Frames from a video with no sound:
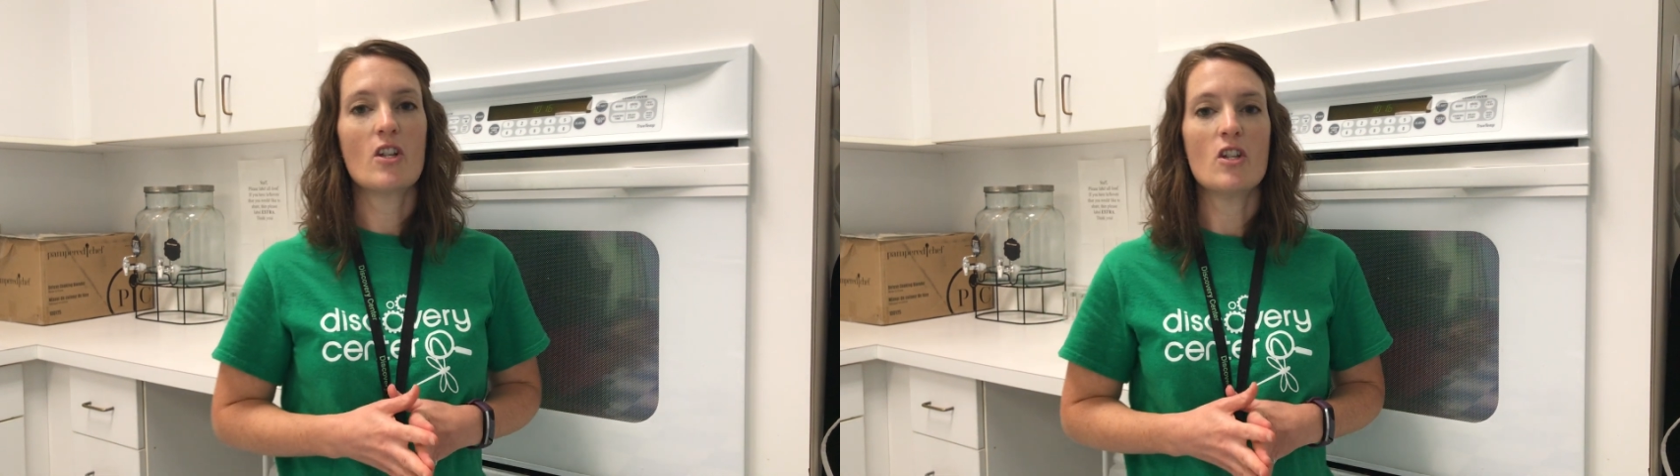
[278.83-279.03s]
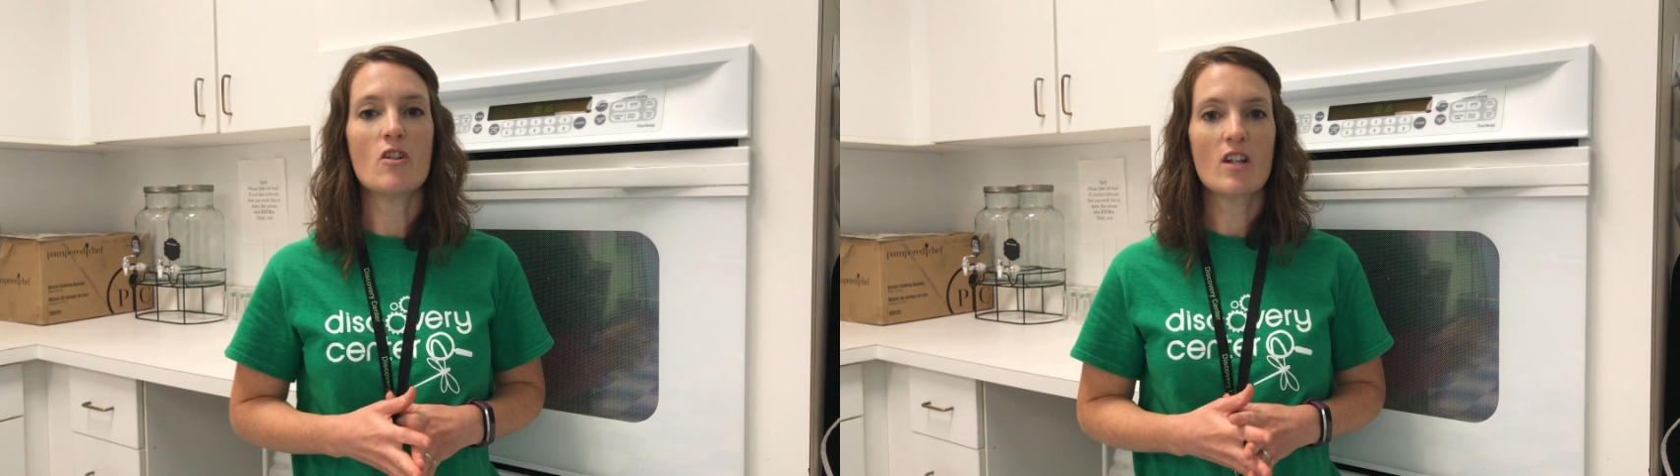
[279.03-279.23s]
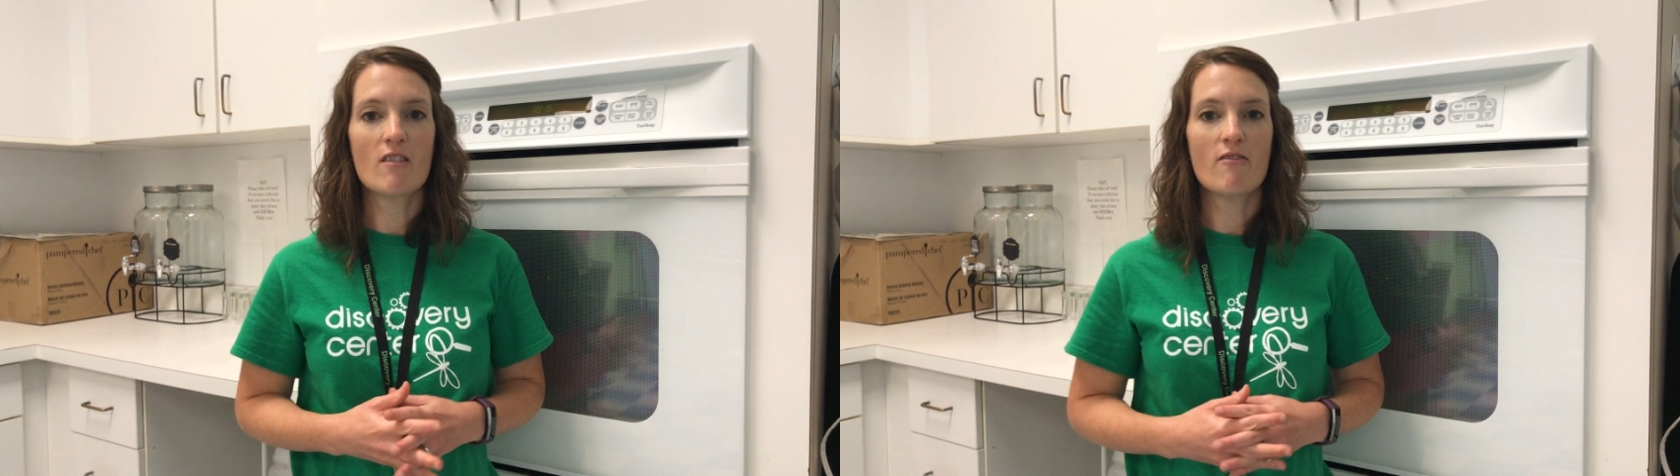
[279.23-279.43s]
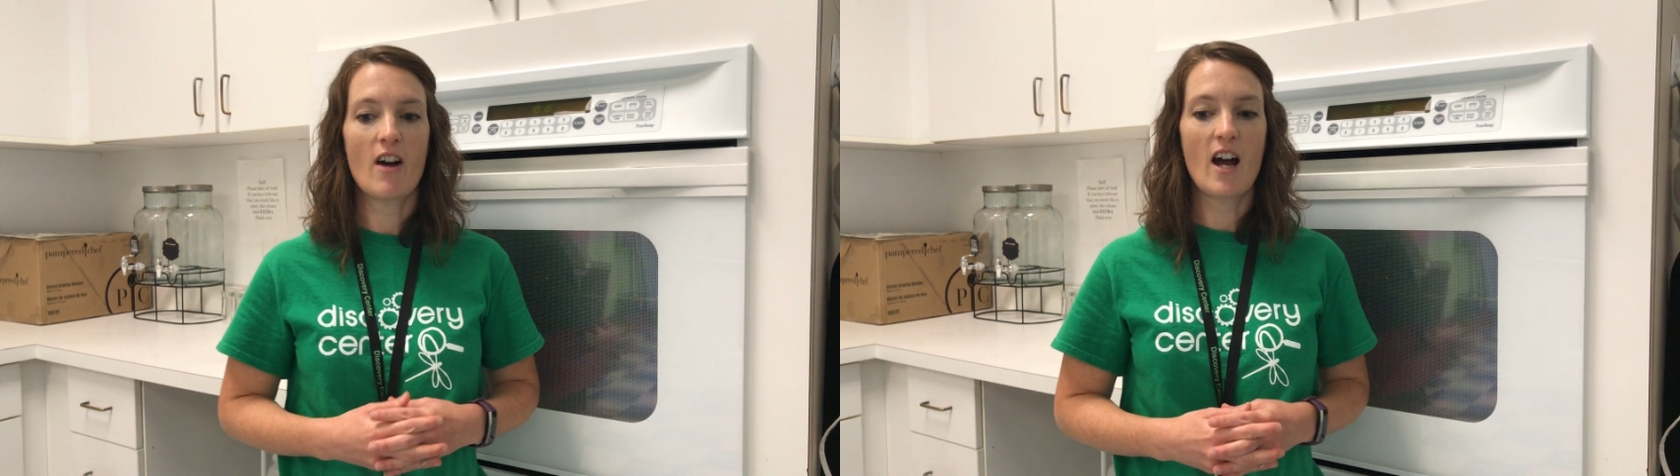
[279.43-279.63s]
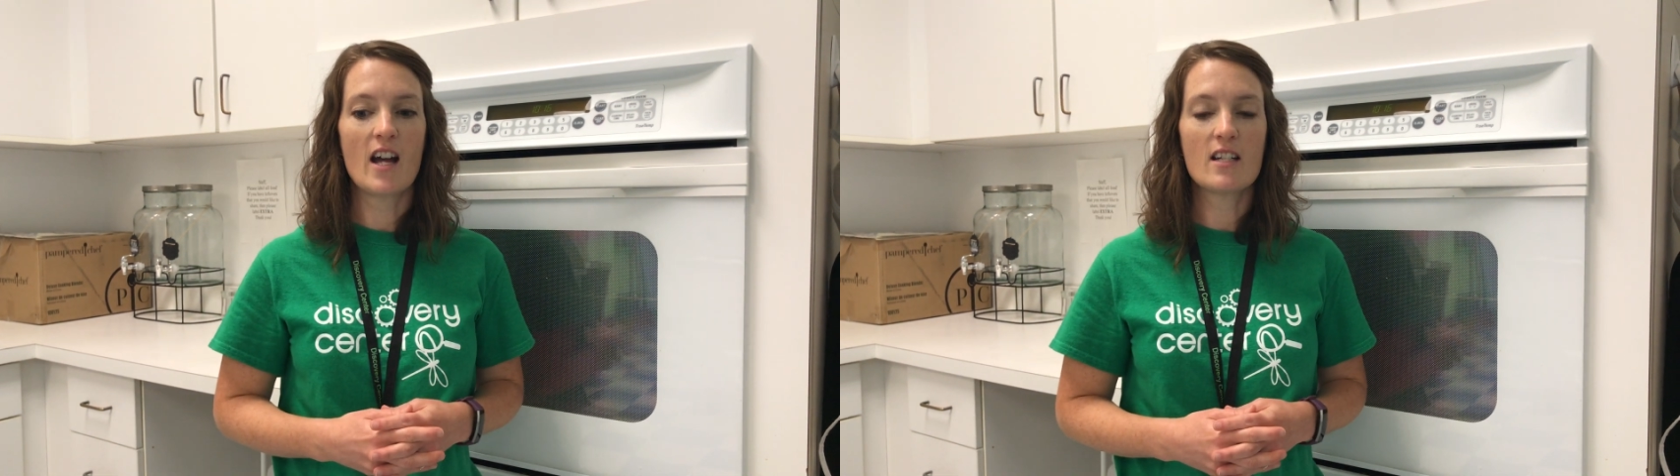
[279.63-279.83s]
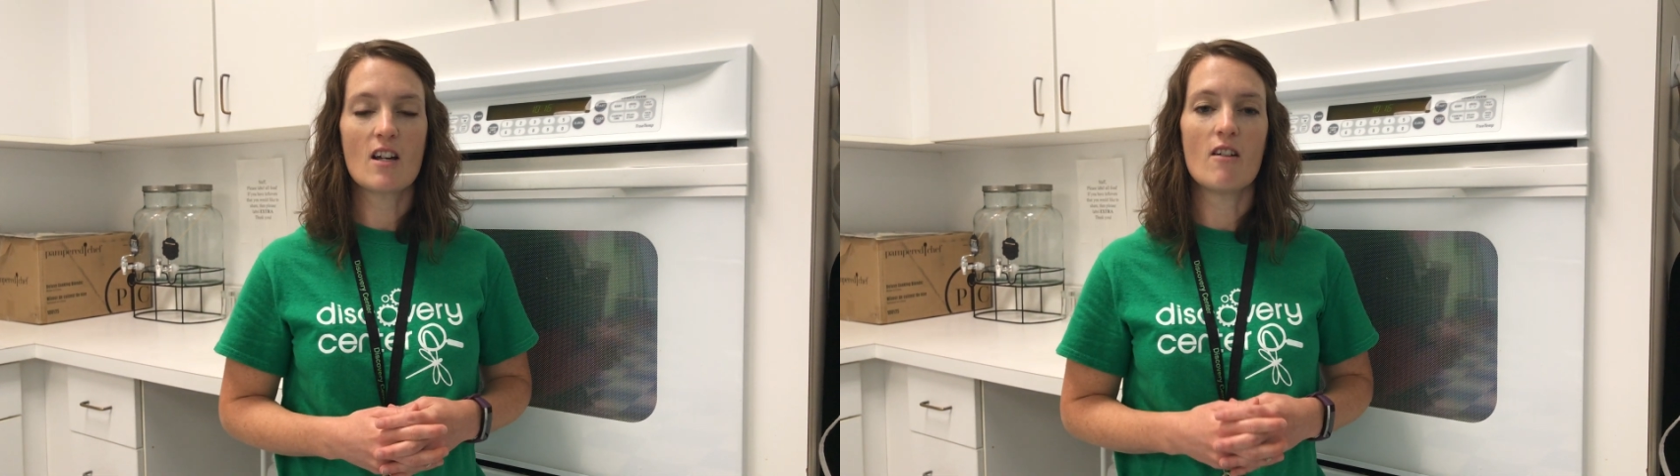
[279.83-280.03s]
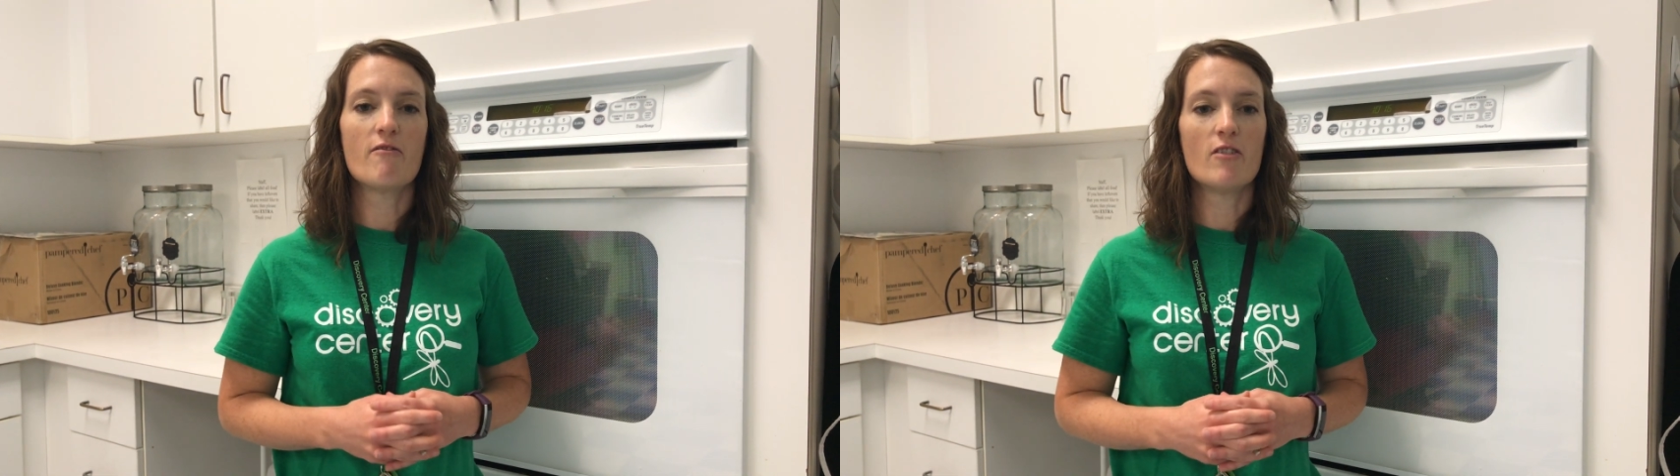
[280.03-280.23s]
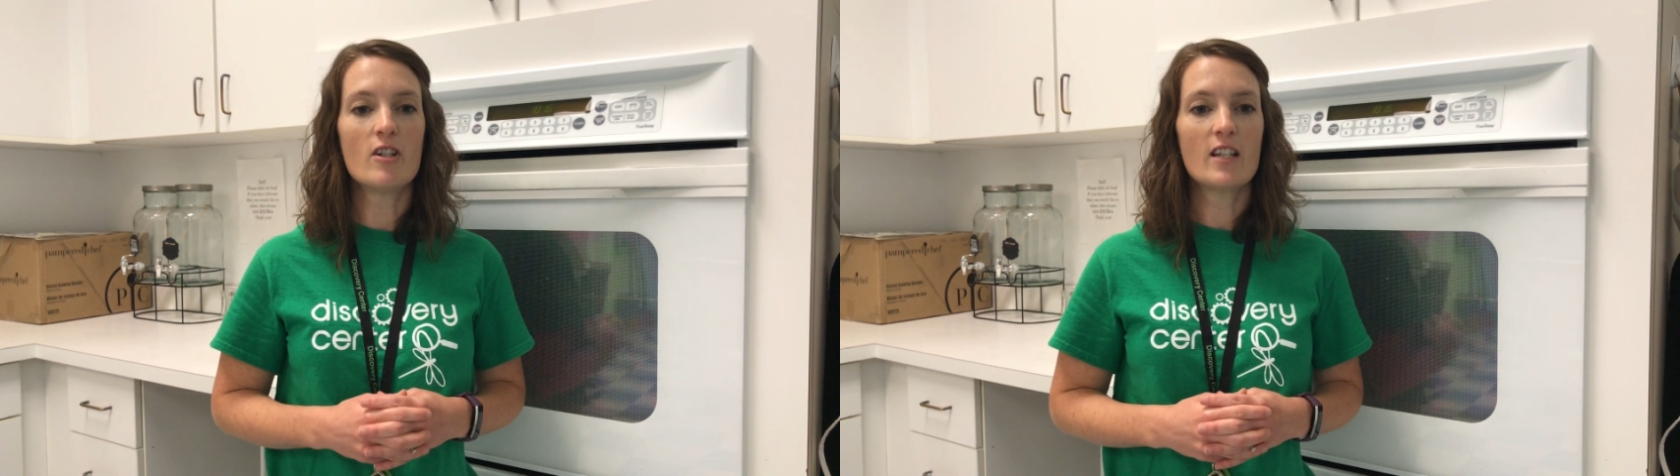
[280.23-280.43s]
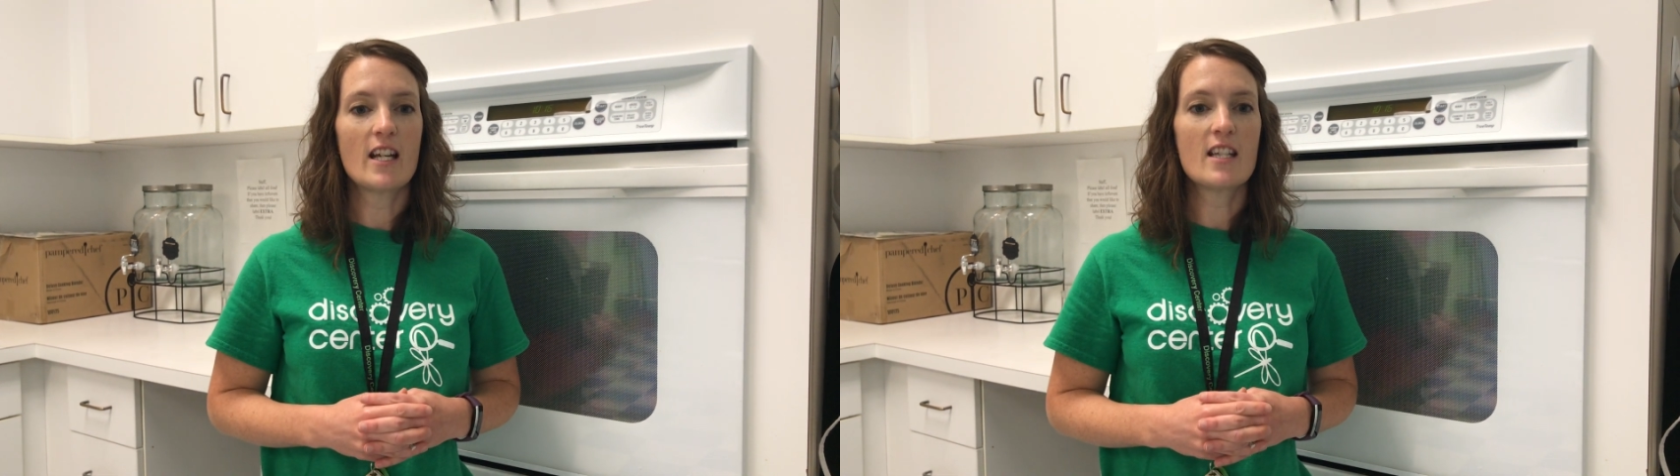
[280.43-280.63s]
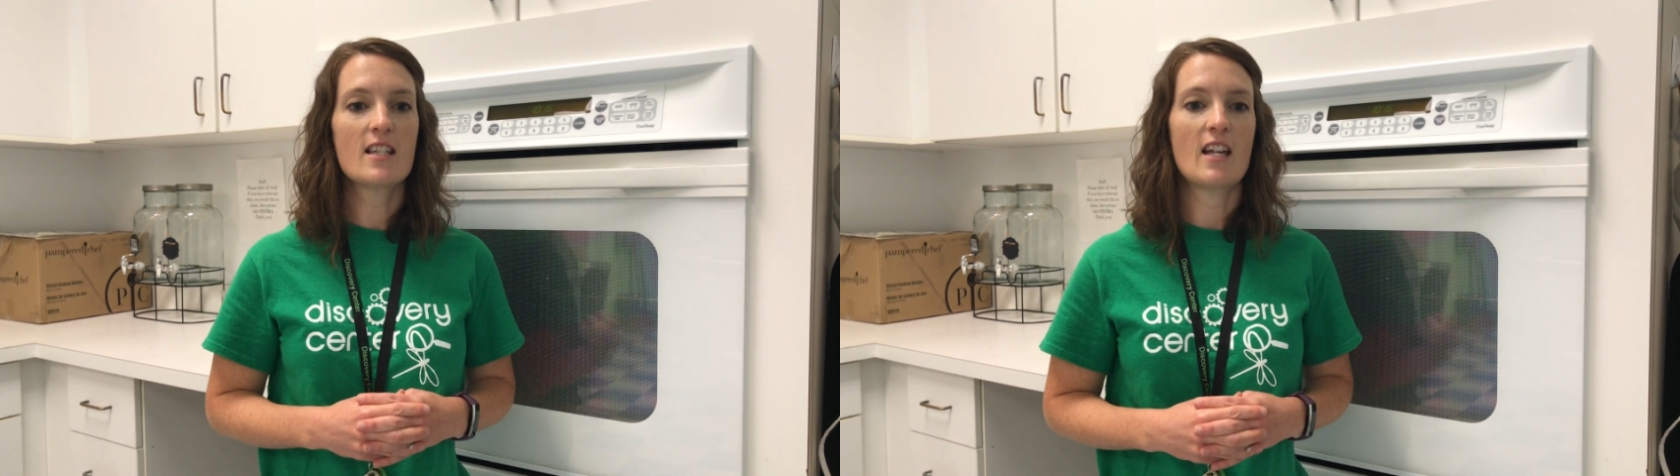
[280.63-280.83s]
You can find a full
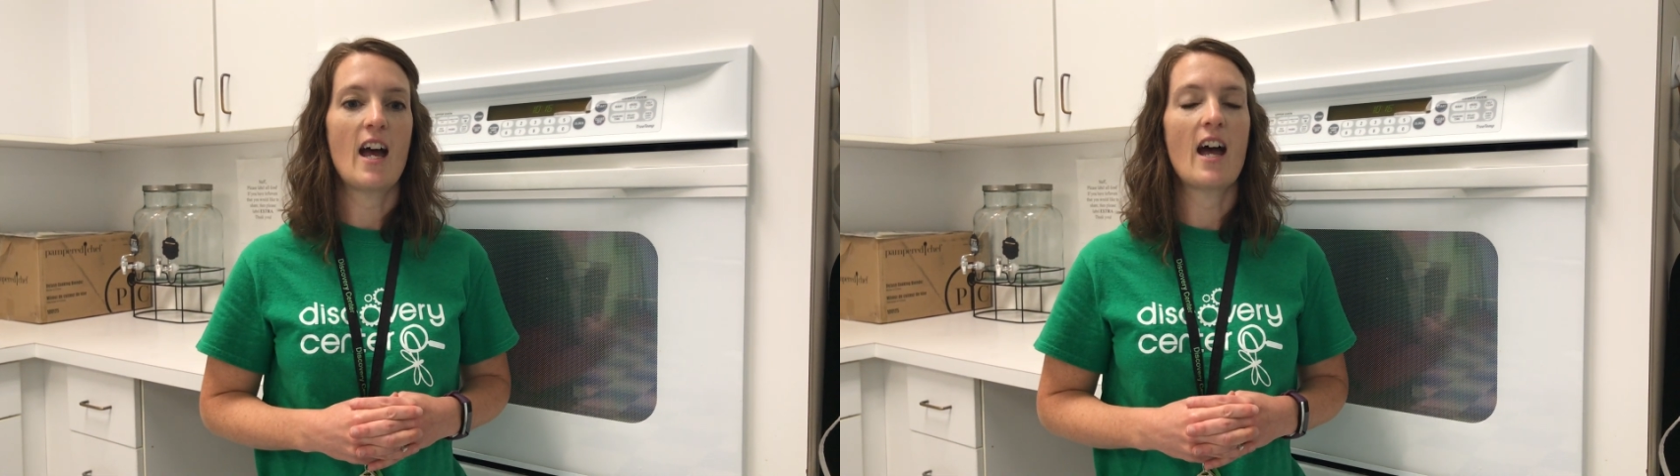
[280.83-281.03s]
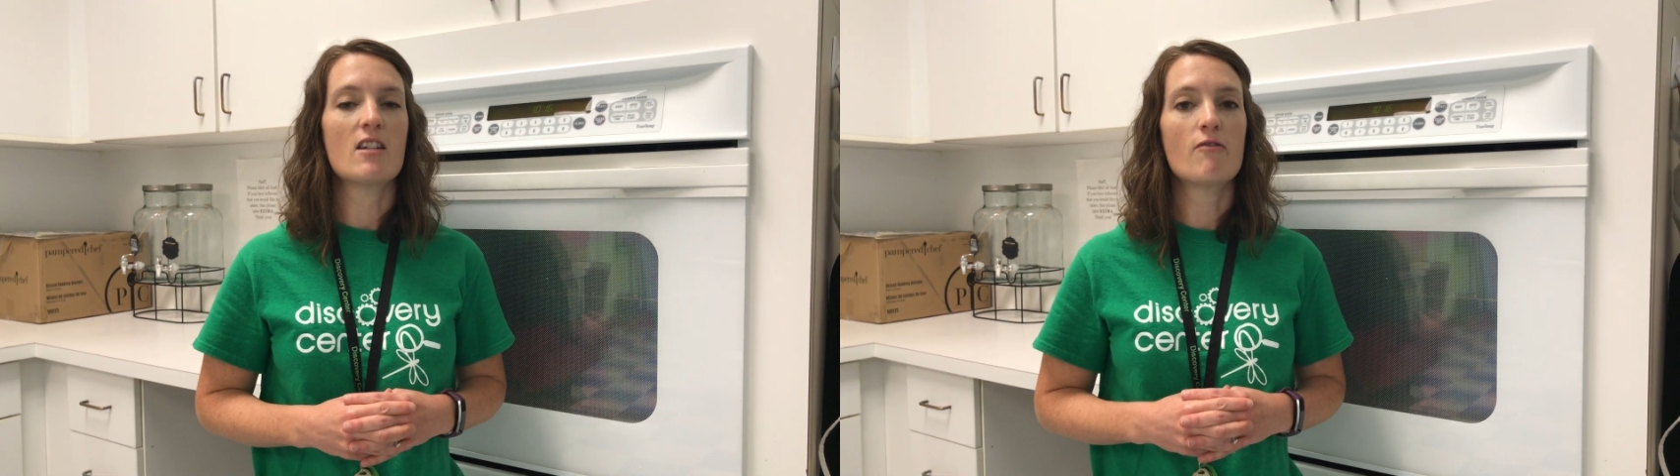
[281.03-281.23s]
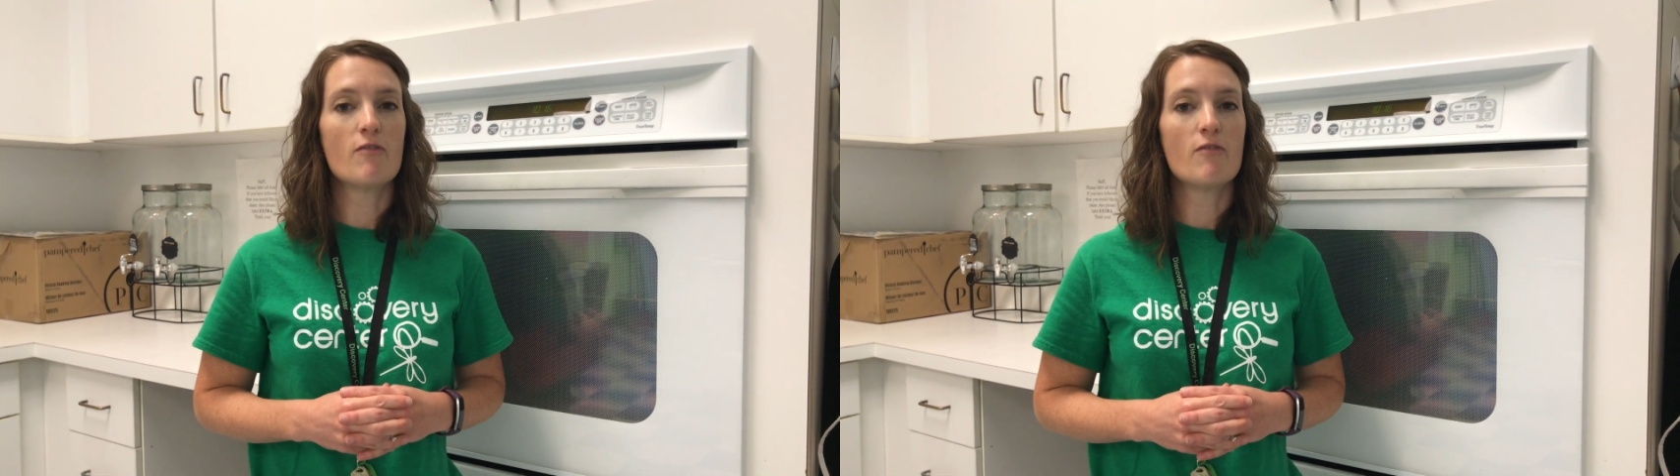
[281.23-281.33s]
list at